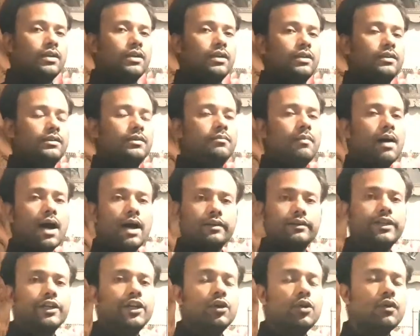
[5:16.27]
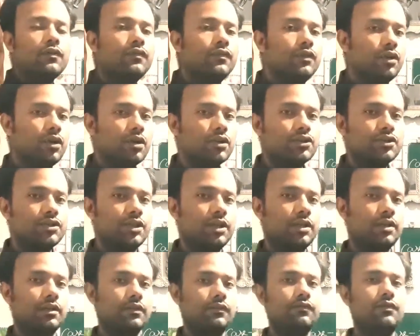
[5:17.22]
the magnitude of
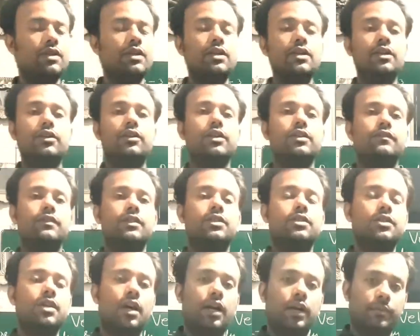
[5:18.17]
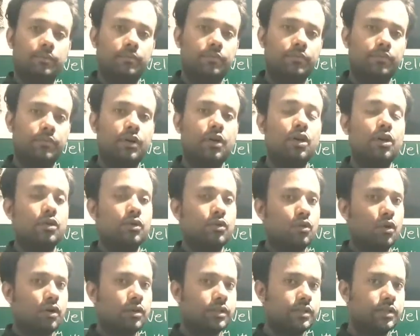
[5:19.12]
velocity will increase with time
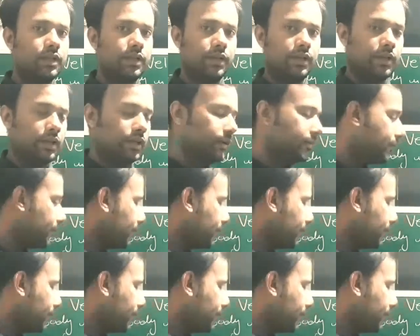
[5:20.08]
constantly.